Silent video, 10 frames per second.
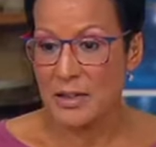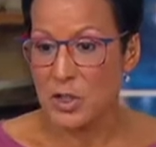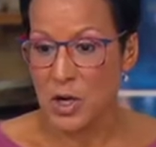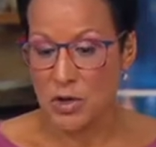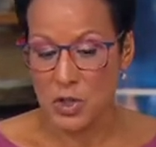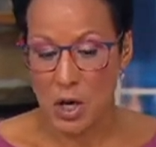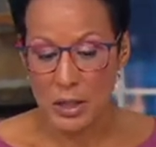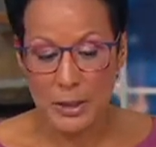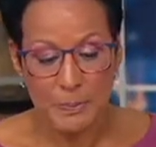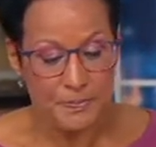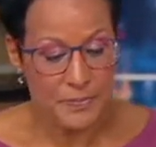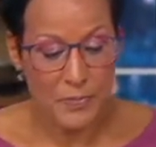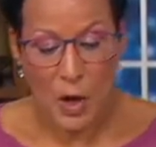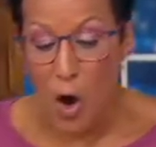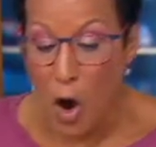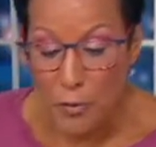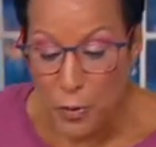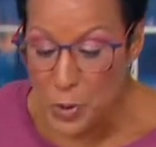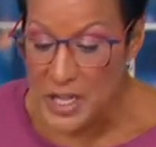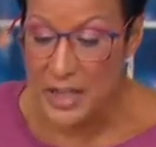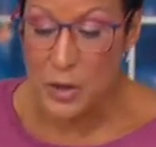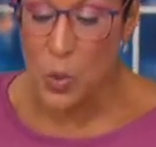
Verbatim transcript: the dark chocolate, all forty-eight in the